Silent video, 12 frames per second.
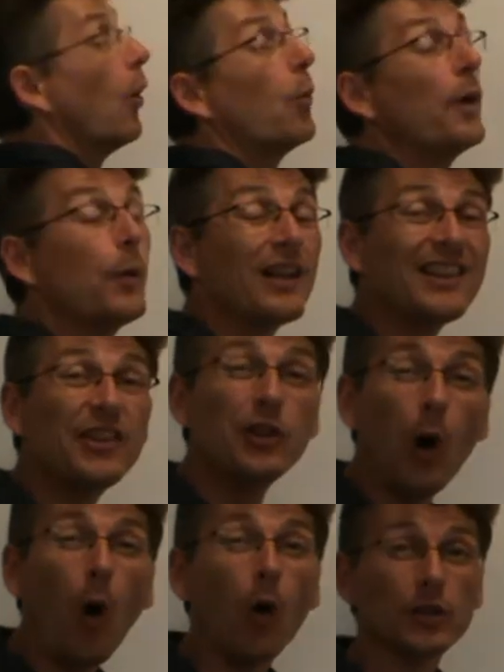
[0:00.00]
we will
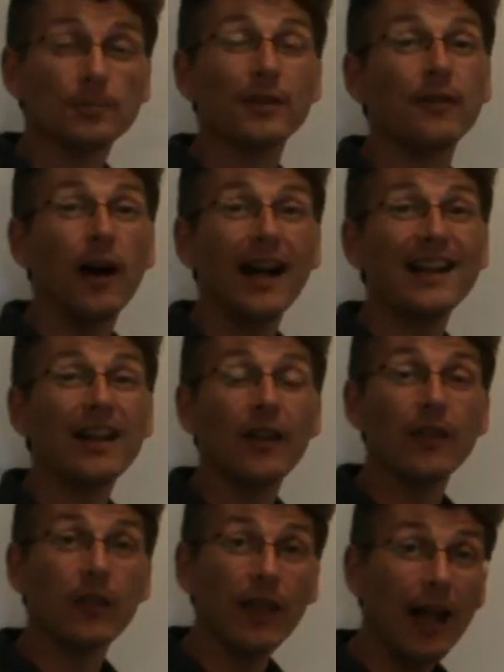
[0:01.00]
not provide
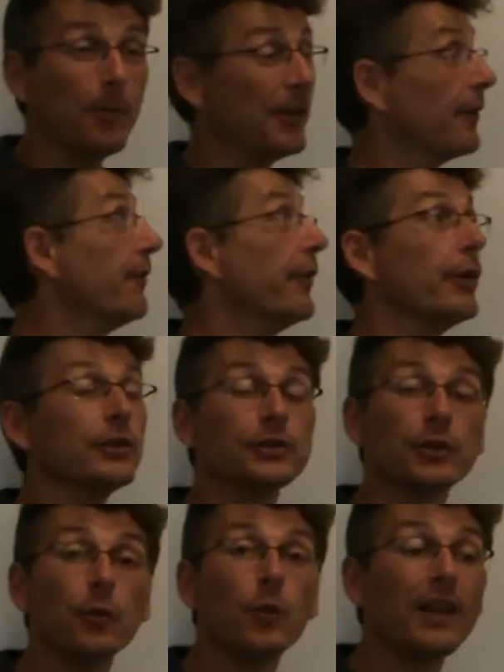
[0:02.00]
that bit of force
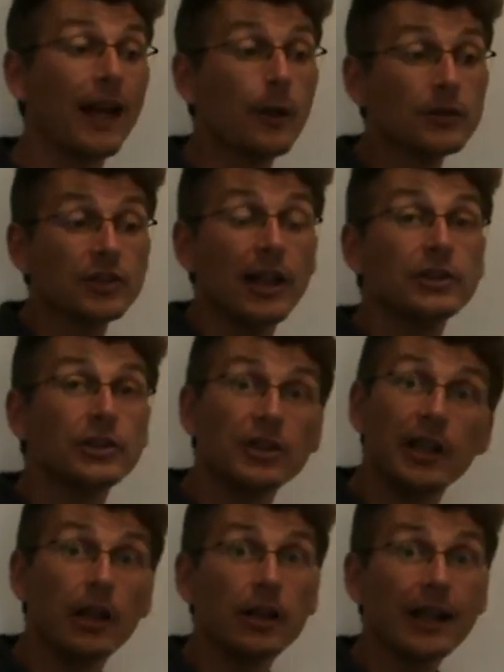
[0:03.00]
without tension
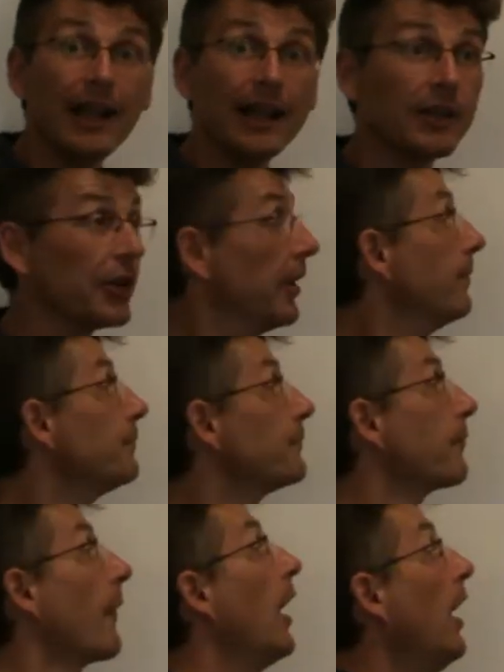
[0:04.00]
in our connector.
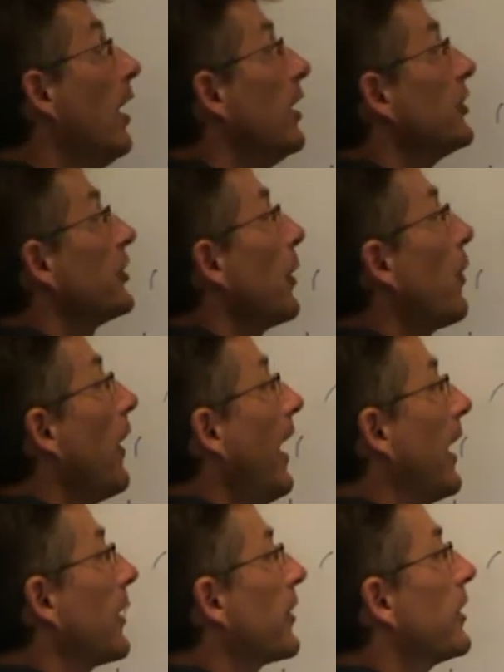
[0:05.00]
So
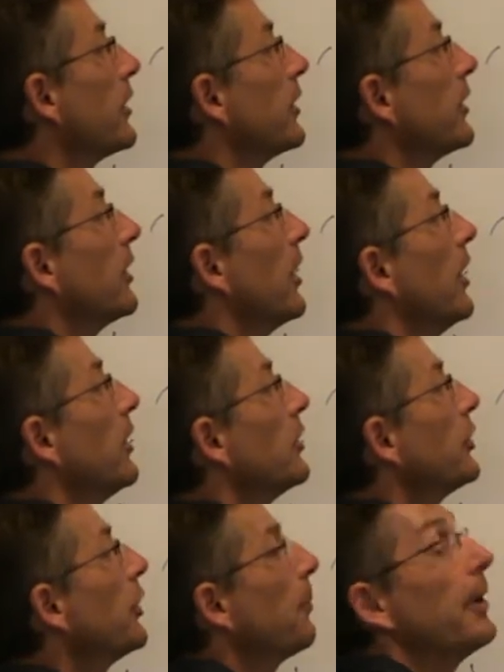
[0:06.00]
that
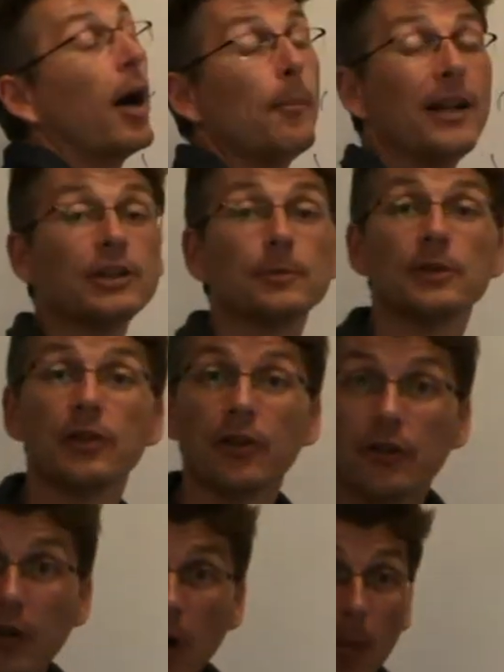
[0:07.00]
should be our measurement at
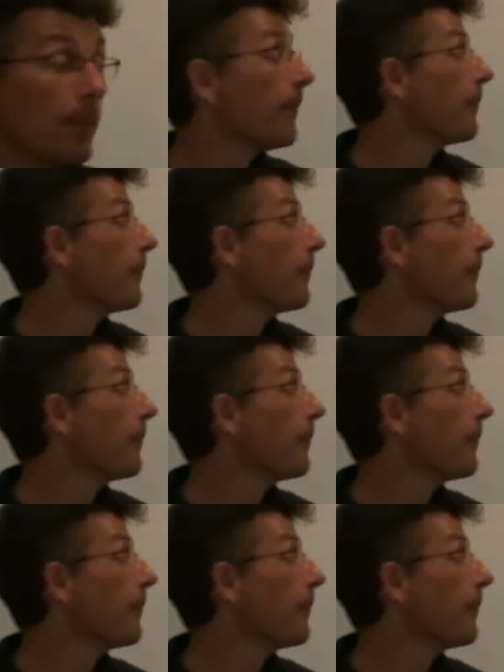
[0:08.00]
the top.